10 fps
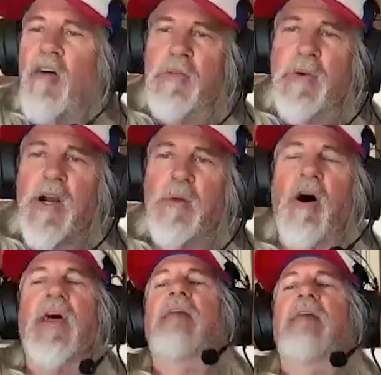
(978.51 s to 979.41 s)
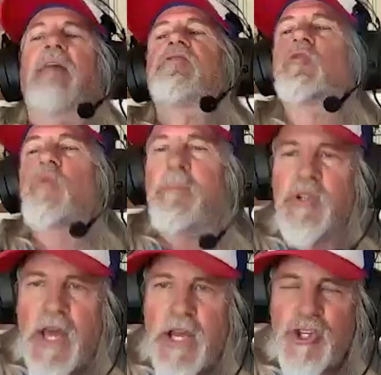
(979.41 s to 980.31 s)
in pickleball. They have good
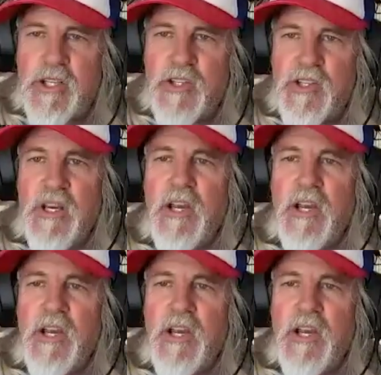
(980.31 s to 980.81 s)
reputations.